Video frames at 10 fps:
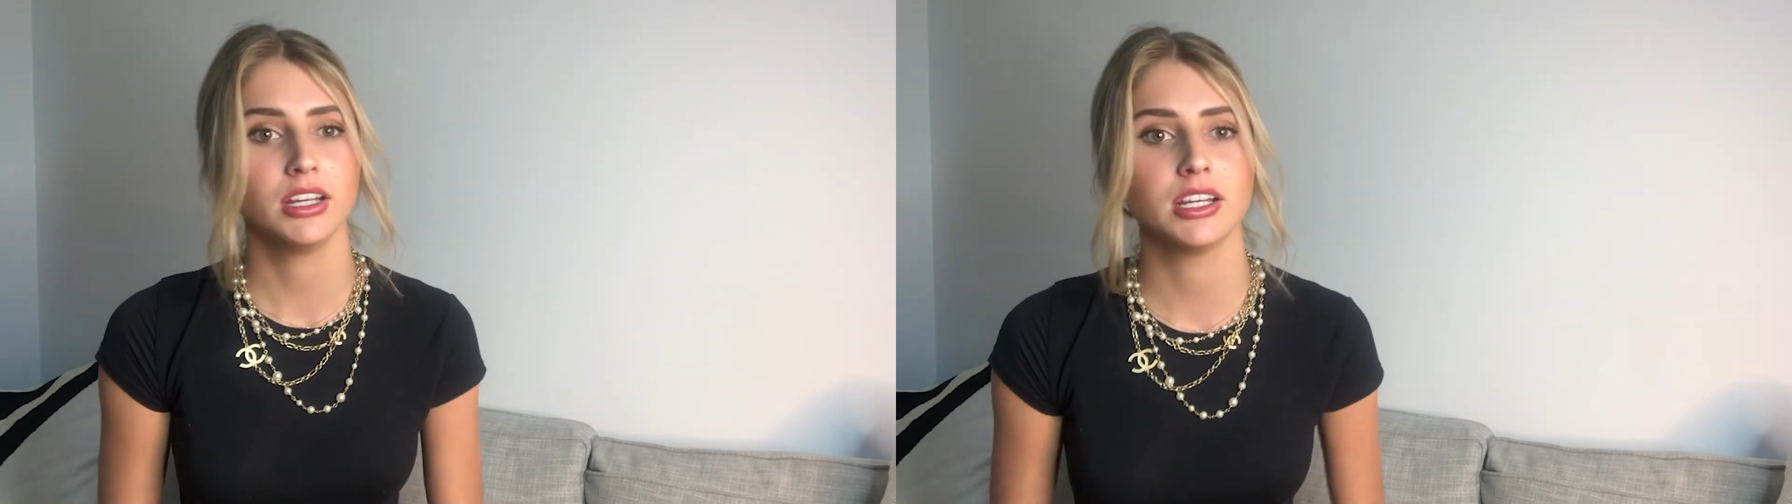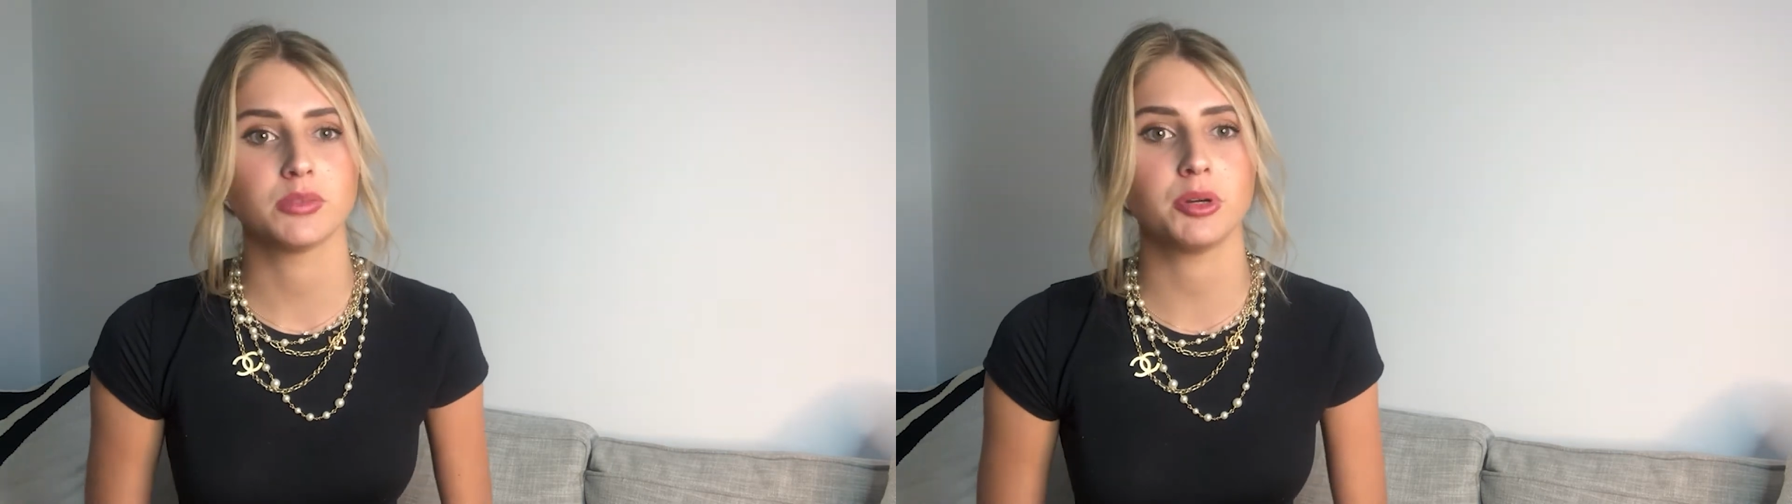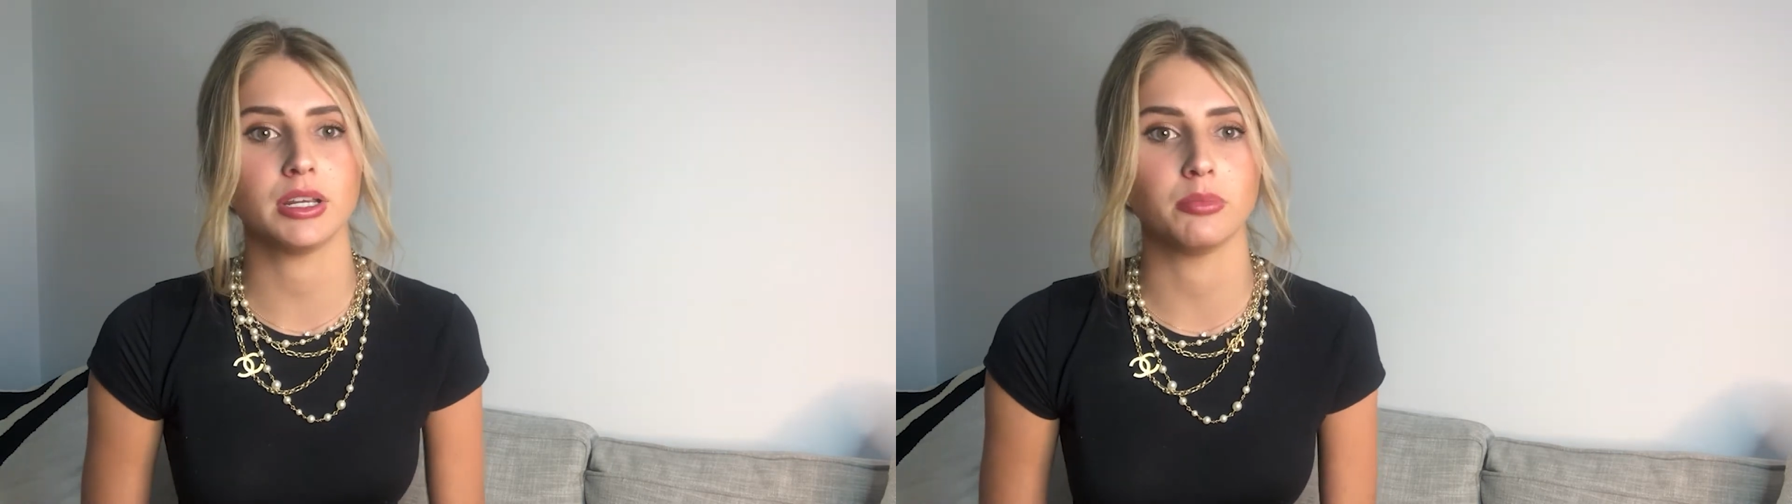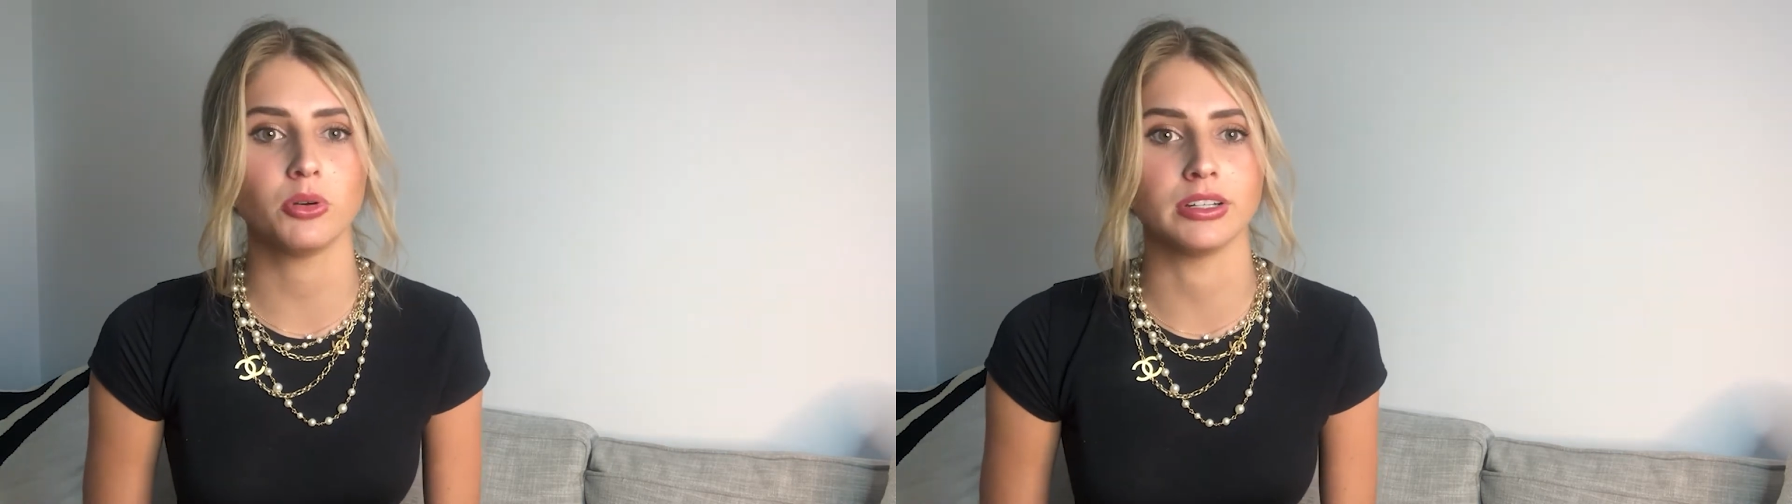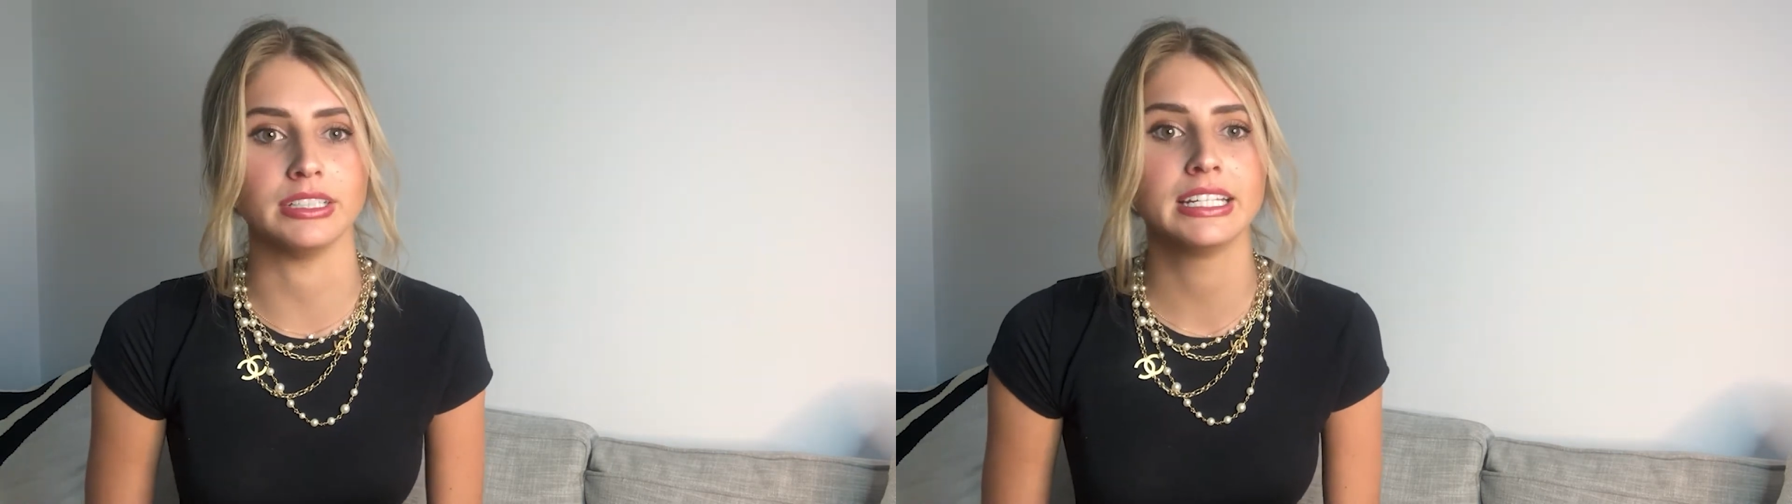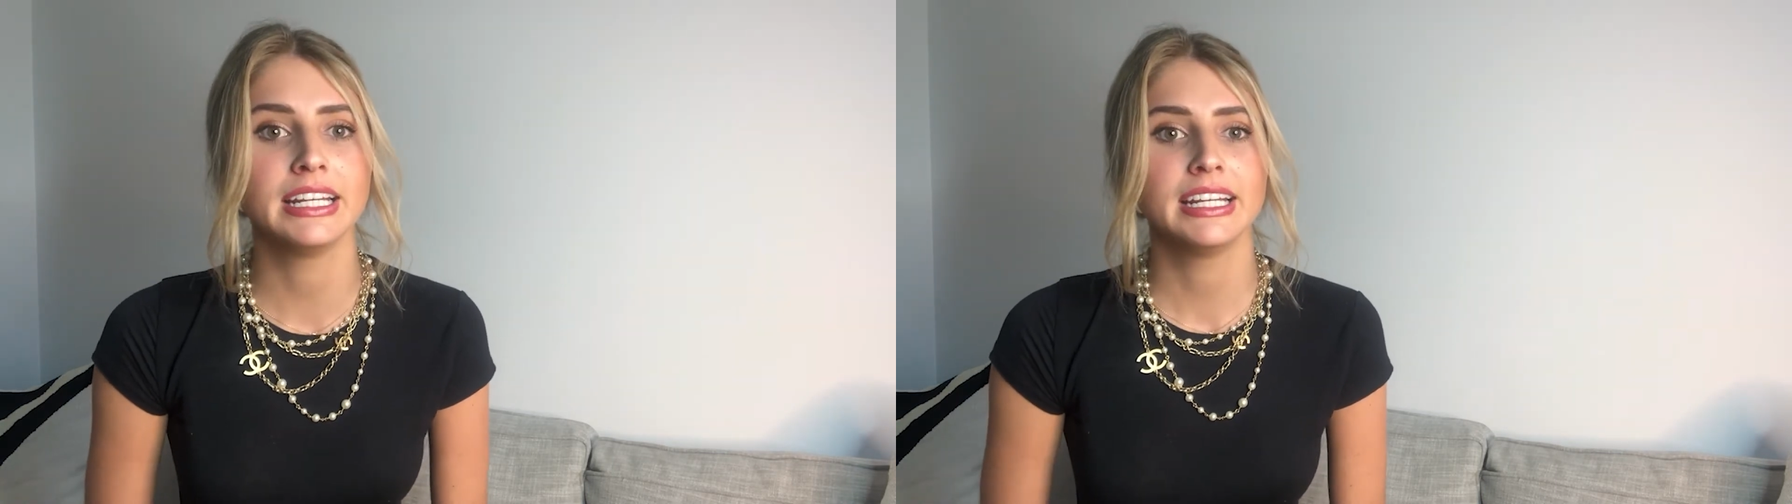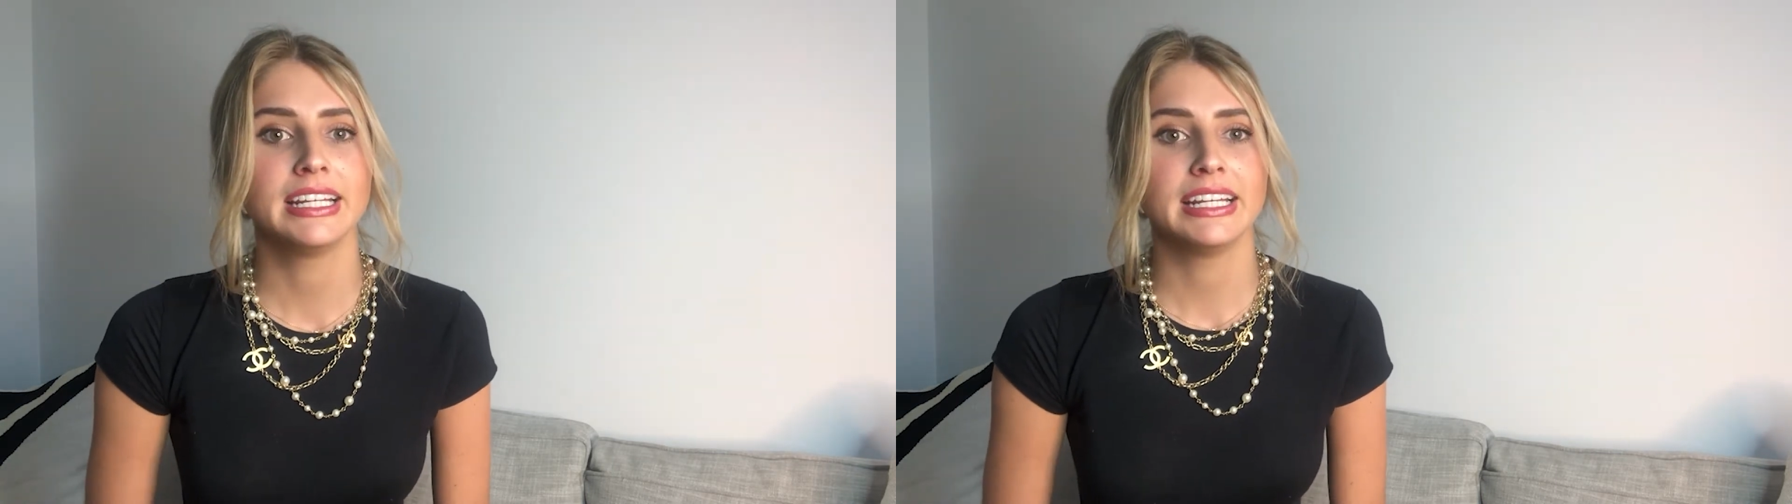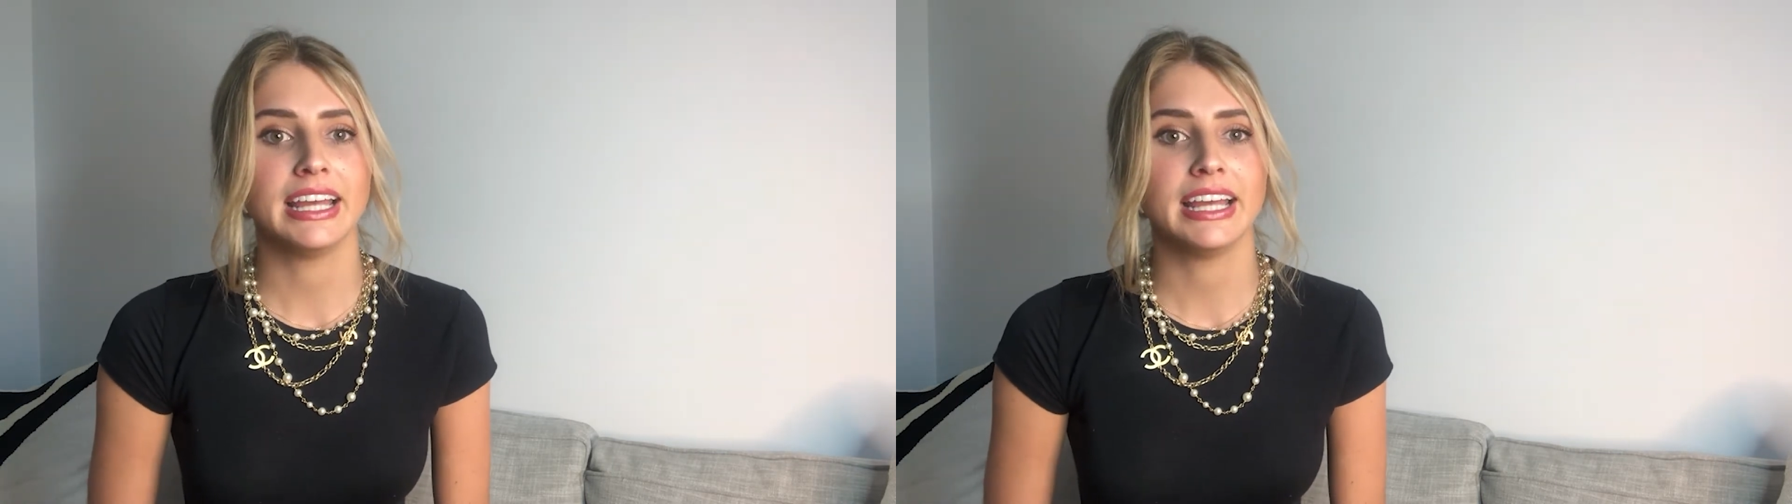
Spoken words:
which is pretty important.